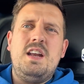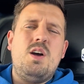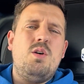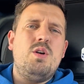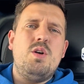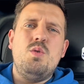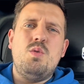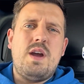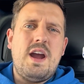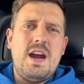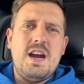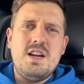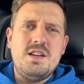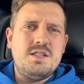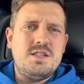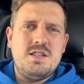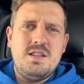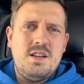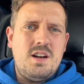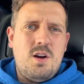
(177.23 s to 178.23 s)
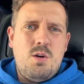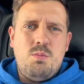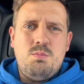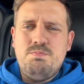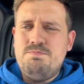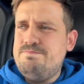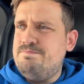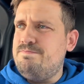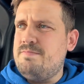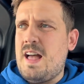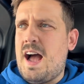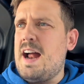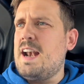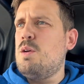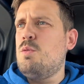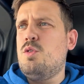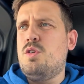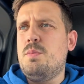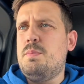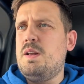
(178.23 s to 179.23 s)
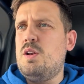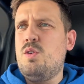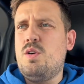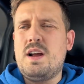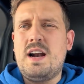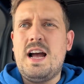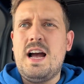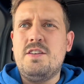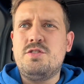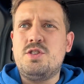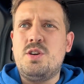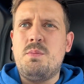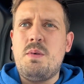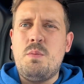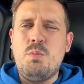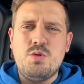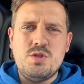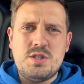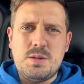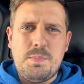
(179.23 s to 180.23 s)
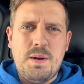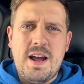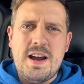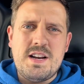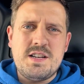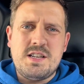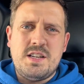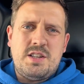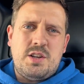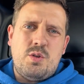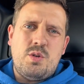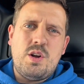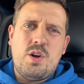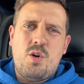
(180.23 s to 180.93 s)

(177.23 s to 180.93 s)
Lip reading: who cares? Anyone can be looking after them, and once the players are doing it